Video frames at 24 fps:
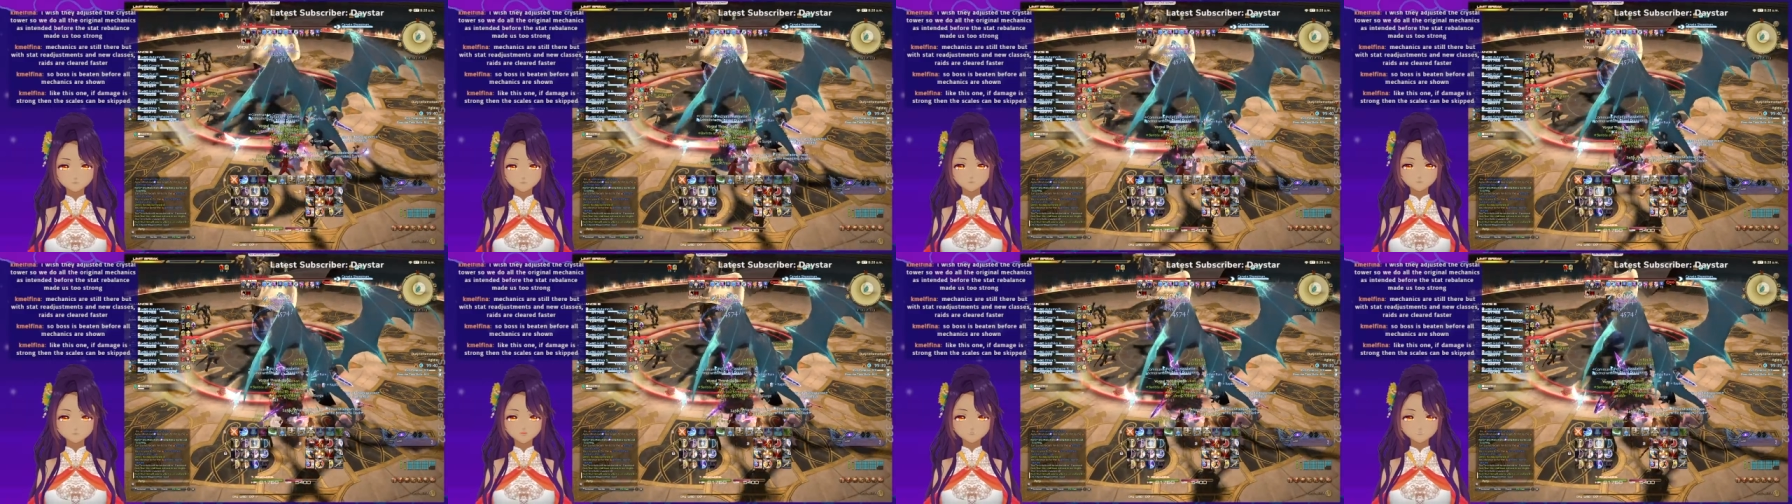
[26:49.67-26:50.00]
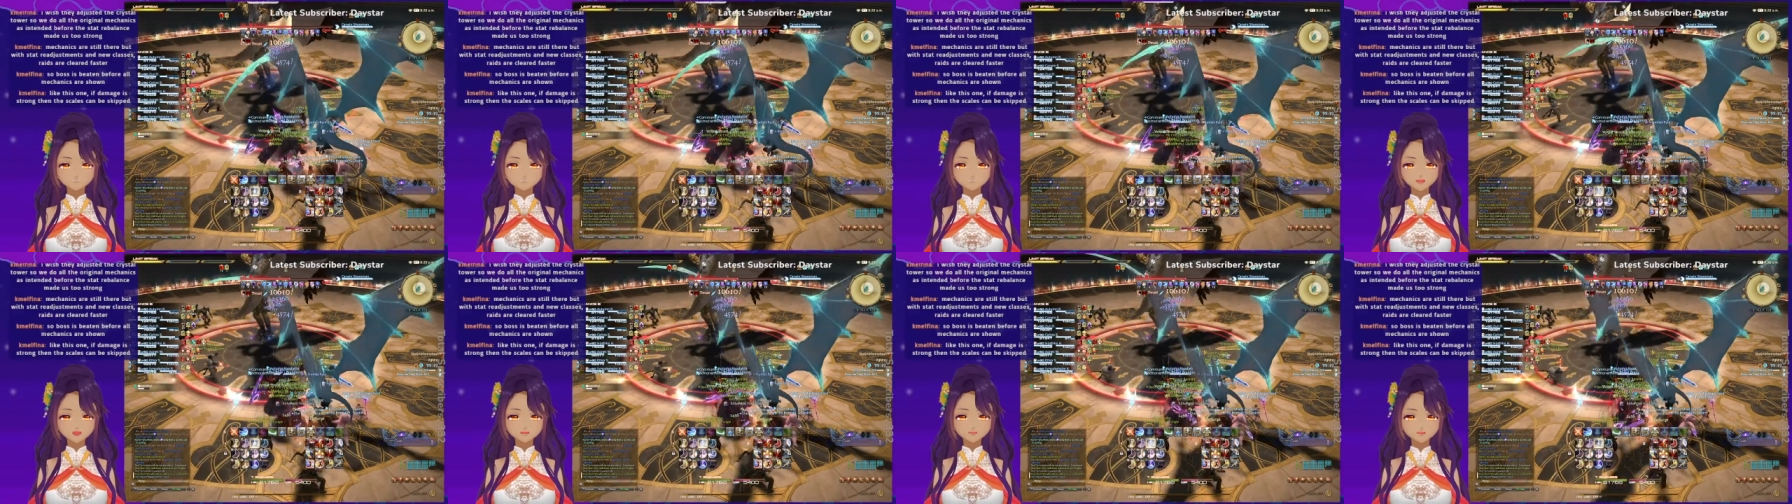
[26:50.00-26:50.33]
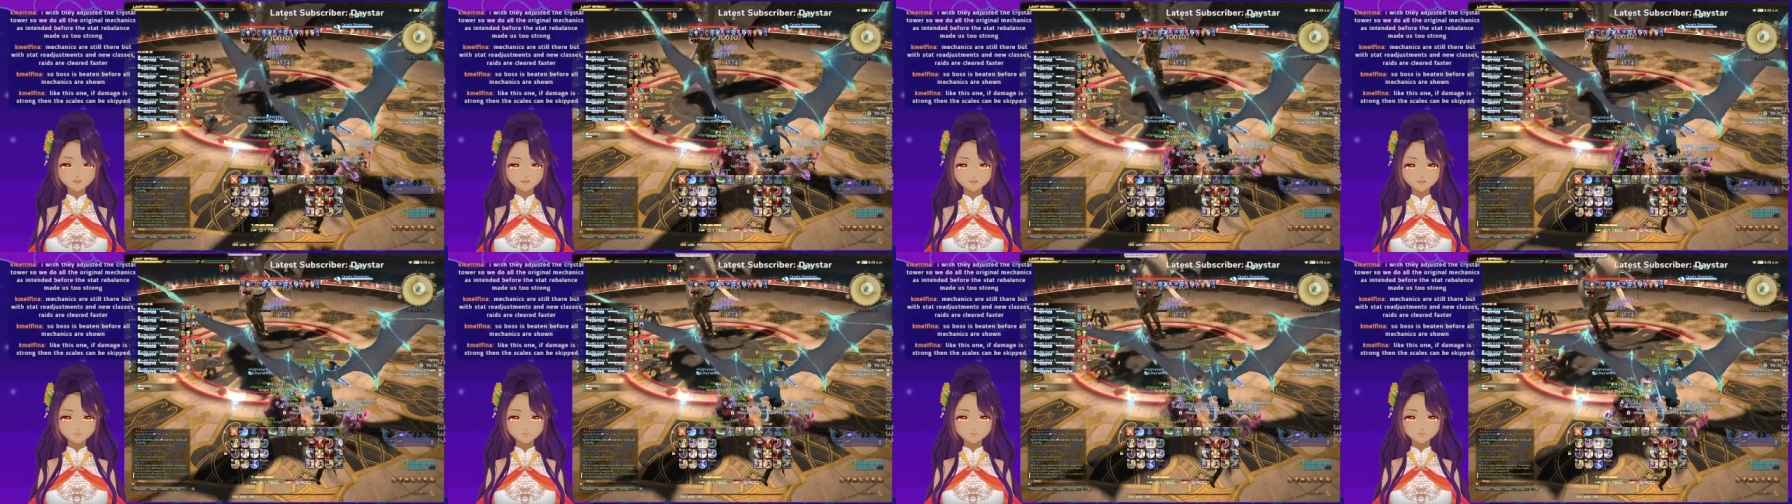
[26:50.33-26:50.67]
Did
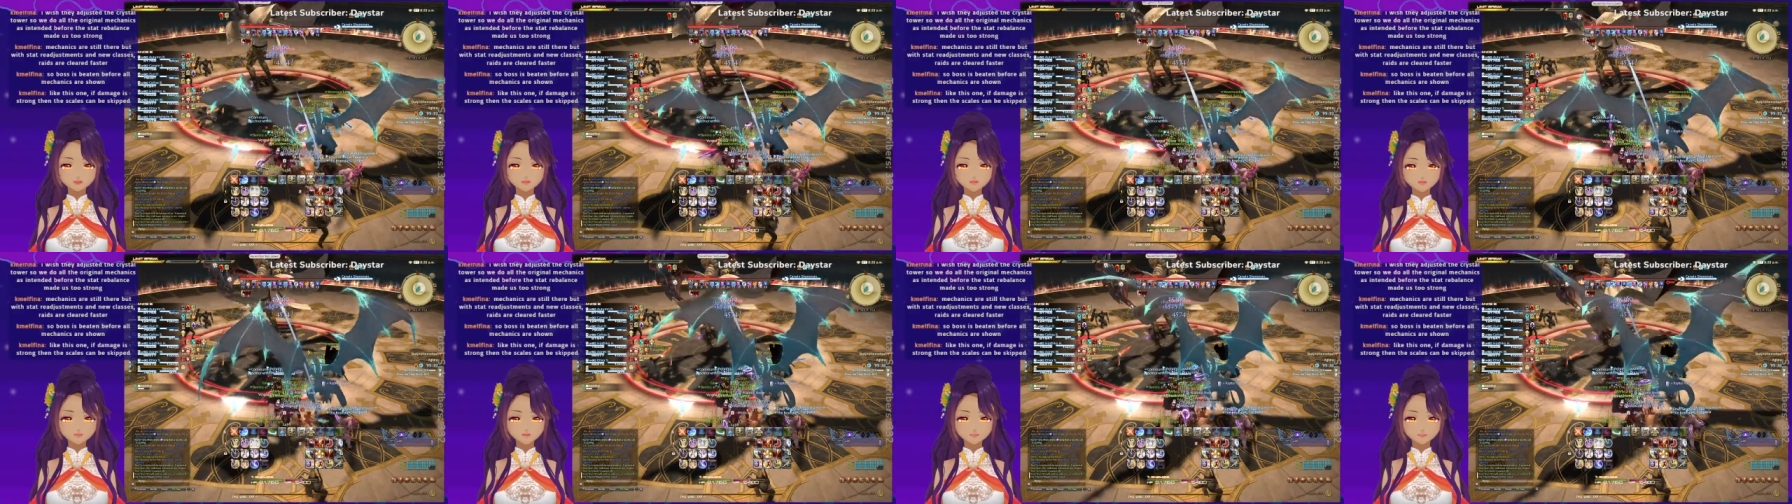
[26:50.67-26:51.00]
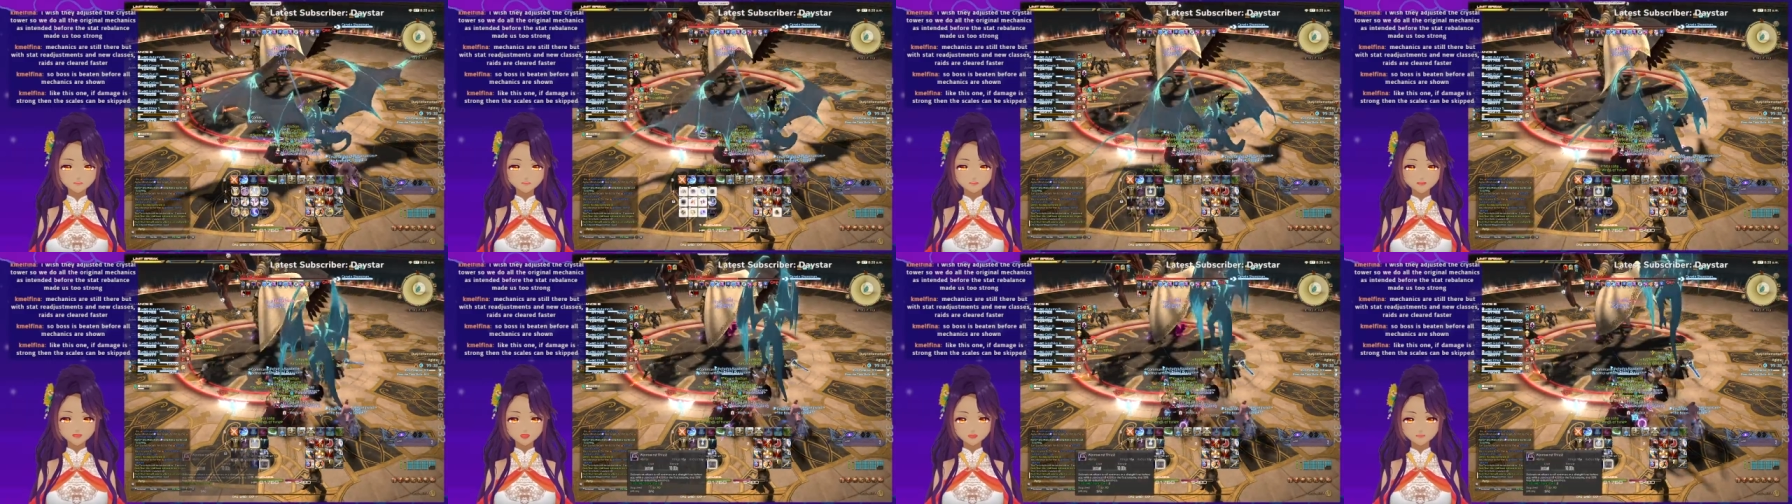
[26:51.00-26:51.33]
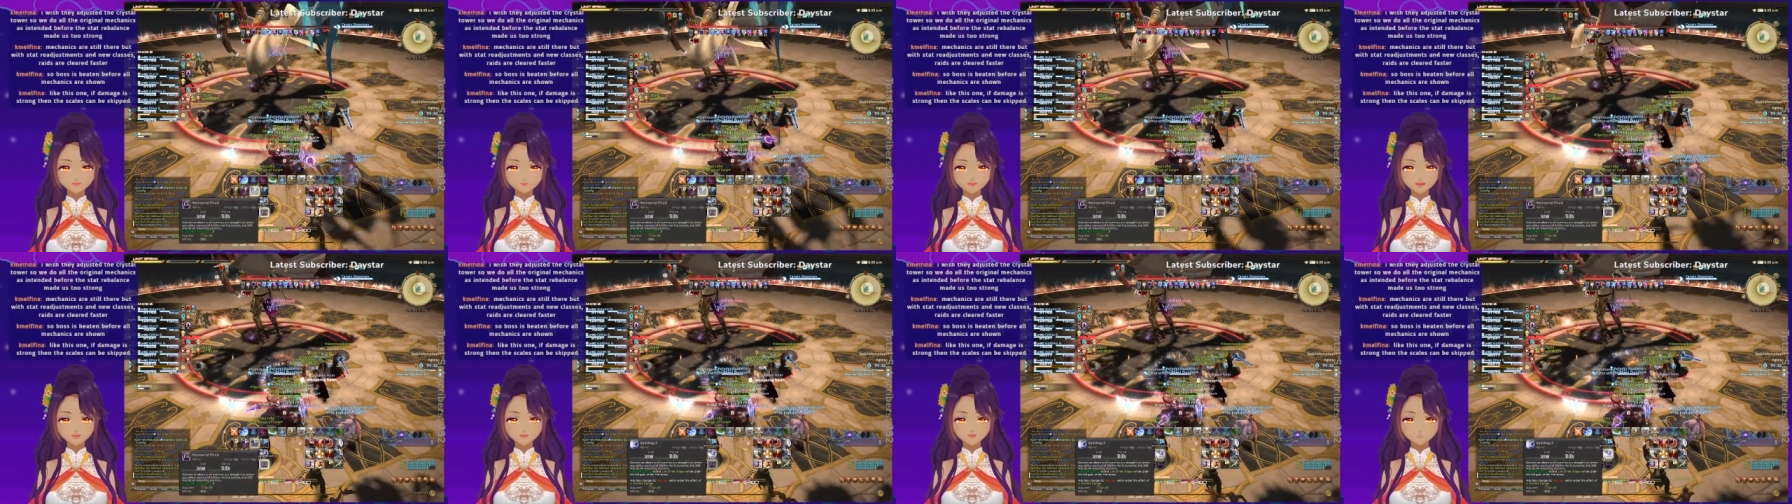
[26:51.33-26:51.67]
somebody LB or
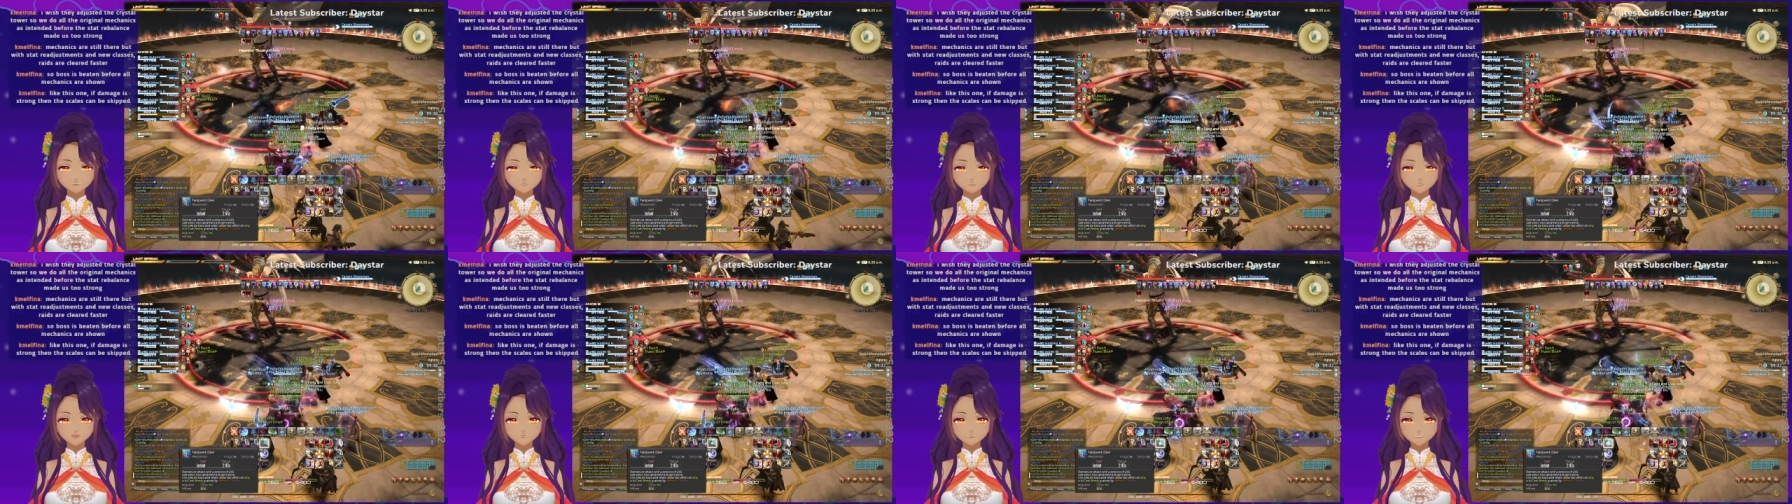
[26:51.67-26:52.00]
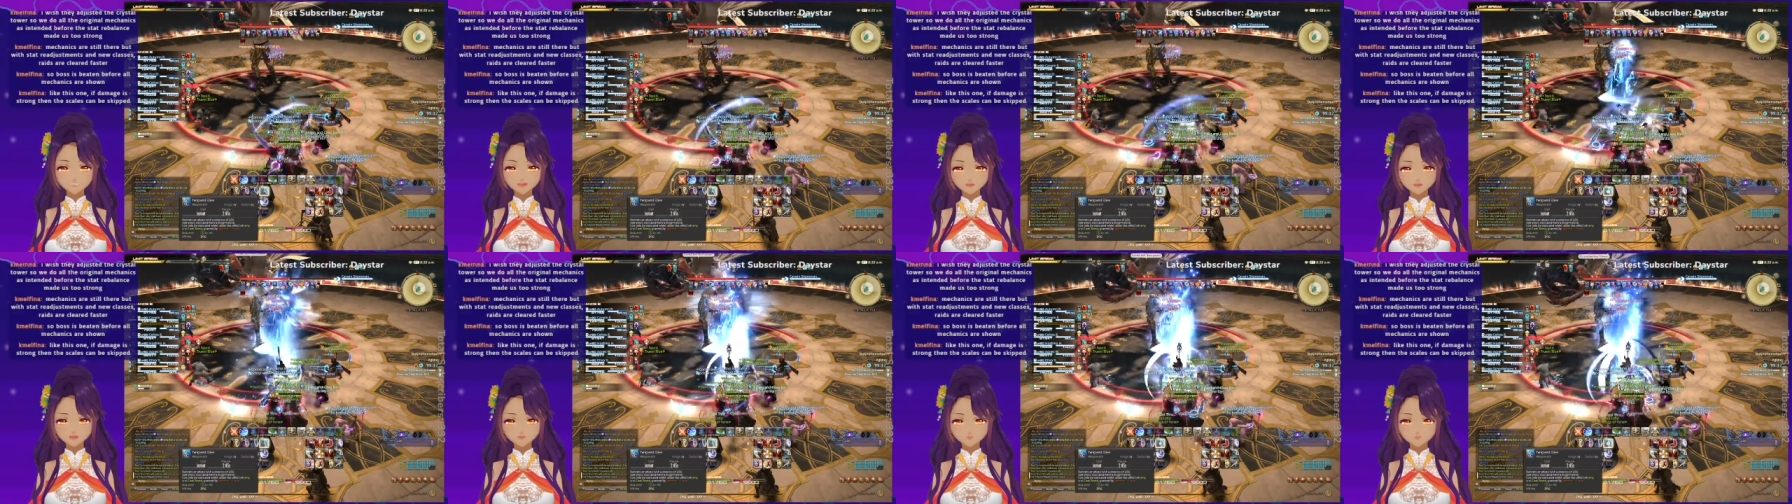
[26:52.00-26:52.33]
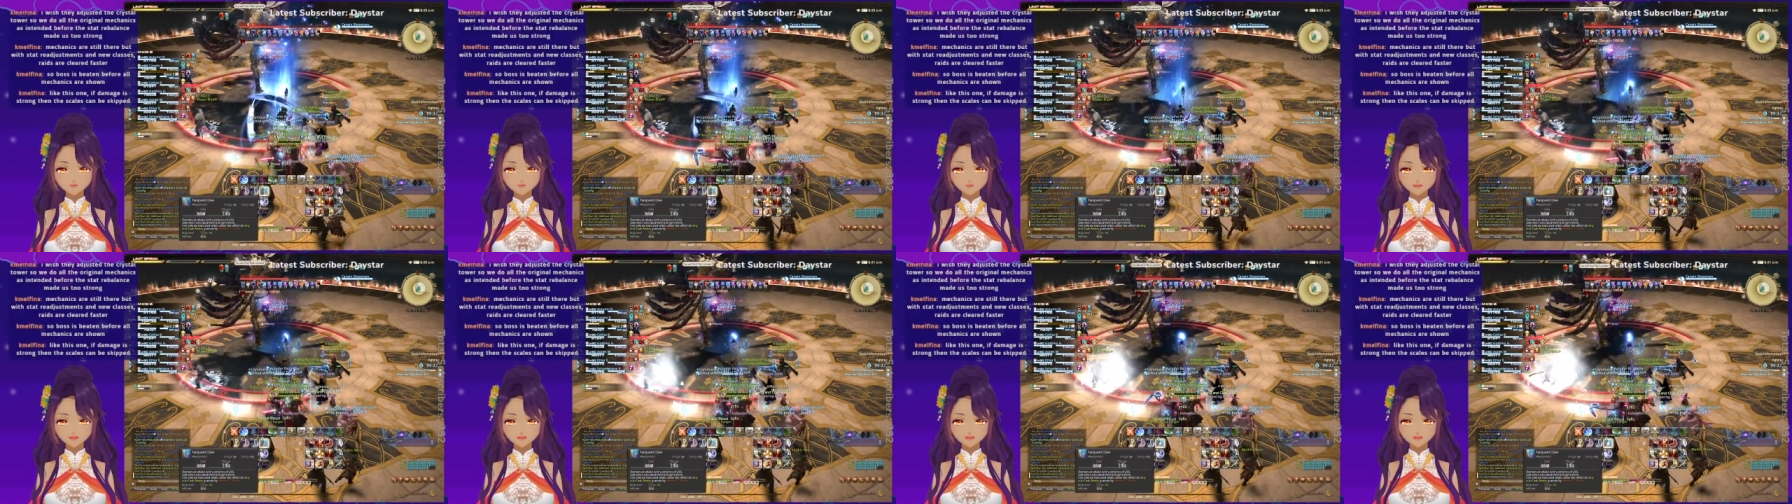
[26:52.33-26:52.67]
did we just reset the
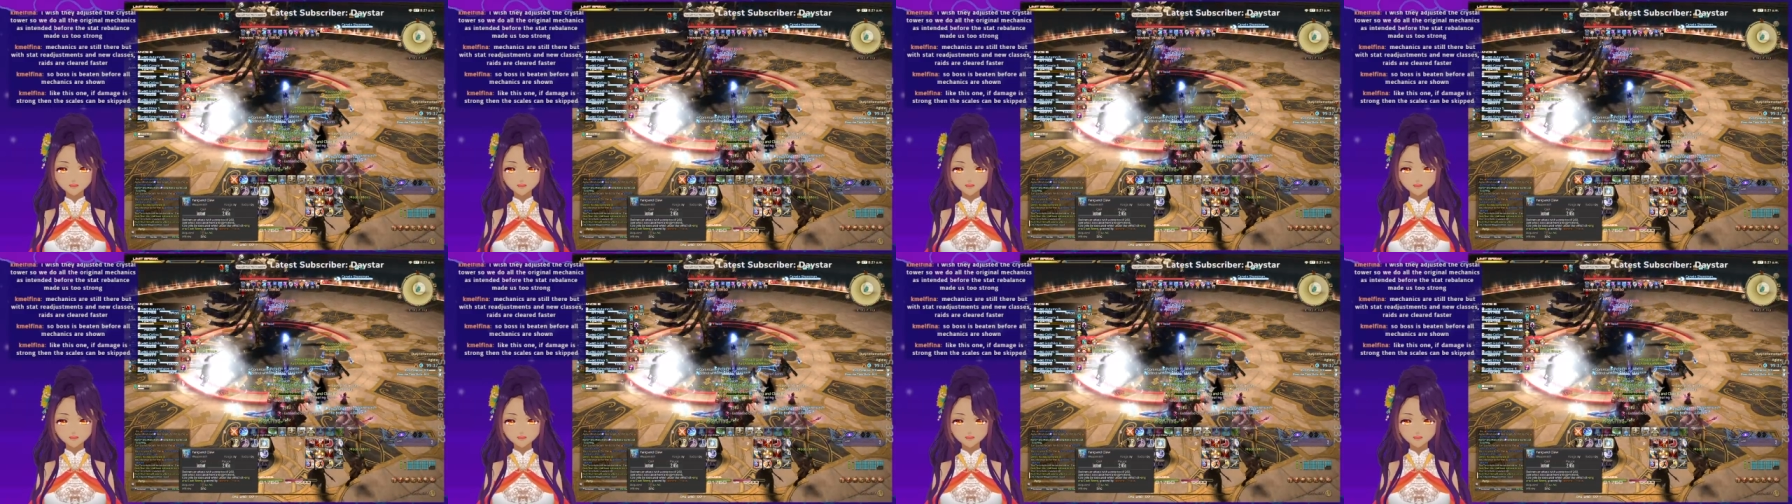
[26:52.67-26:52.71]
thing?